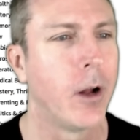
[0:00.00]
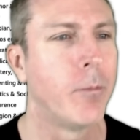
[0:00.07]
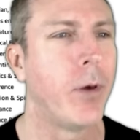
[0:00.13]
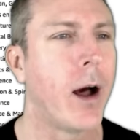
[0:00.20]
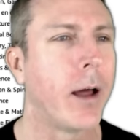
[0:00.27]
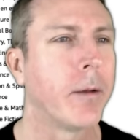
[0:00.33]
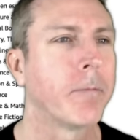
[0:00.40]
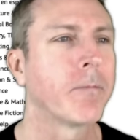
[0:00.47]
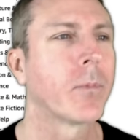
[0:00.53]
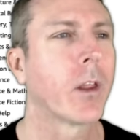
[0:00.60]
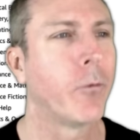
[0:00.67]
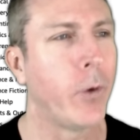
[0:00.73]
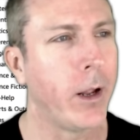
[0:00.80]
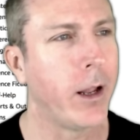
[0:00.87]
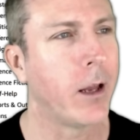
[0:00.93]
But
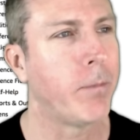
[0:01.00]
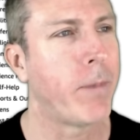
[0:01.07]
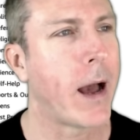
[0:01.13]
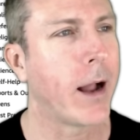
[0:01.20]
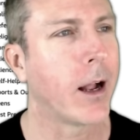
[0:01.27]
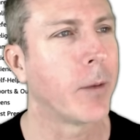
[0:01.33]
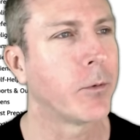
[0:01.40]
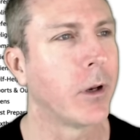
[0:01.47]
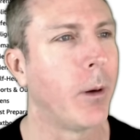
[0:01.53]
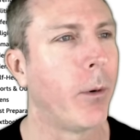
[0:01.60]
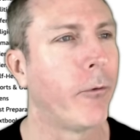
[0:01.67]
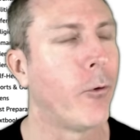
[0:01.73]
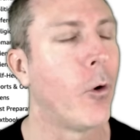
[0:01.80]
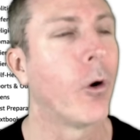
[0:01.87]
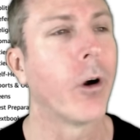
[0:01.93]
if we can get it back up to
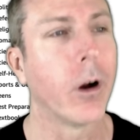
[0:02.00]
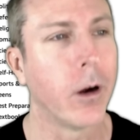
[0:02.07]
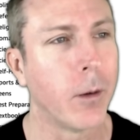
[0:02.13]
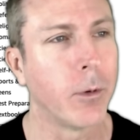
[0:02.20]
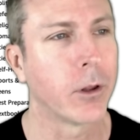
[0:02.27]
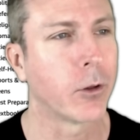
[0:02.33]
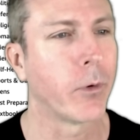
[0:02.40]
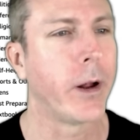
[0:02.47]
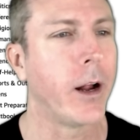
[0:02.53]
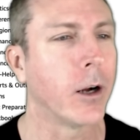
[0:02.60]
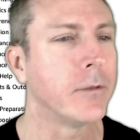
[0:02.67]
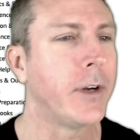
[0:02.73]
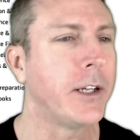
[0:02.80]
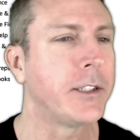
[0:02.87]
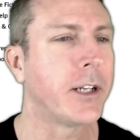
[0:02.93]
number four or number three, or
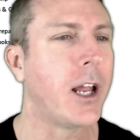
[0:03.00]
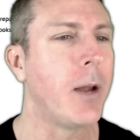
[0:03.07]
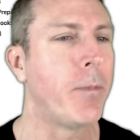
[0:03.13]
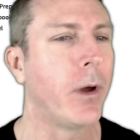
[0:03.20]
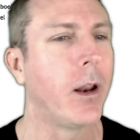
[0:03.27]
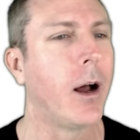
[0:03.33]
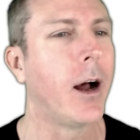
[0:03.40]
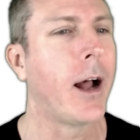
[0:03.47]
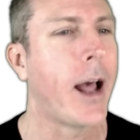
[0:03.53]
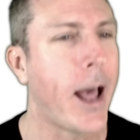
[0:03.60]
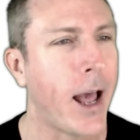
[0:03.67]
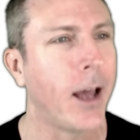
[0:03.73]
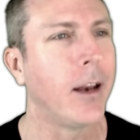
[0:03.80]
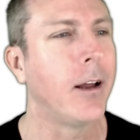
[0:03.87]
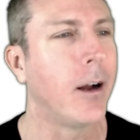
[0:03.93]
at least keep it
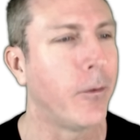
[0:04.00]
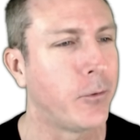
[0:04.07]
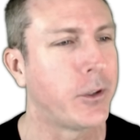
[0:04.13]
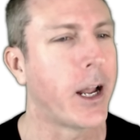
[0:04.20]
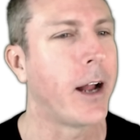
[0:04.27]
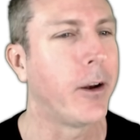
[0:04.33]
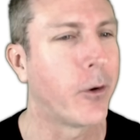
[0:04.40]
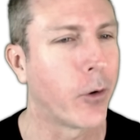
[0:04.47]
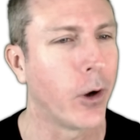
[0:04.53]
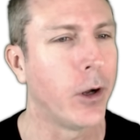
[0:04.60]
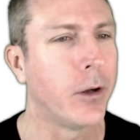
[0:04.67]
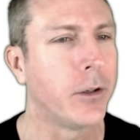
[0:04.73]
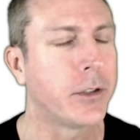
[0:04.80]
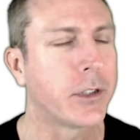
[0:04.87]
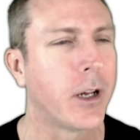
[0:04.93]
ahead of Ted
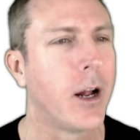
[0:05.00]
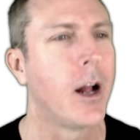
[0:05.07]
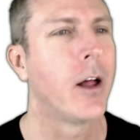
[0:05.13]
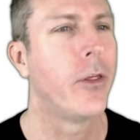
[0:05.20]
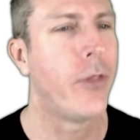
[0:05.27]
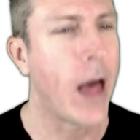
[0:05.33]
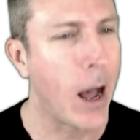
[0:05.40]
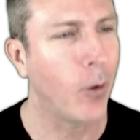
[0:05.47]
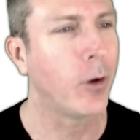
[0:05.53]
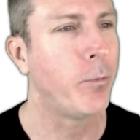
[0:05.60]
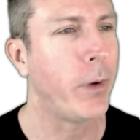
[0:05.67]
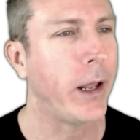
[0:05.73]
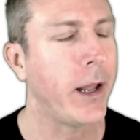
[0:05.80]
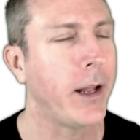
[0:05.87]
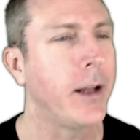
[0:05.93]
Cruz, that would
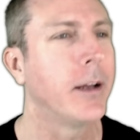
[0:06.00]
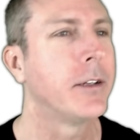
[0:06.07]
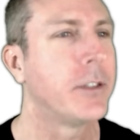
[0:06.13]
be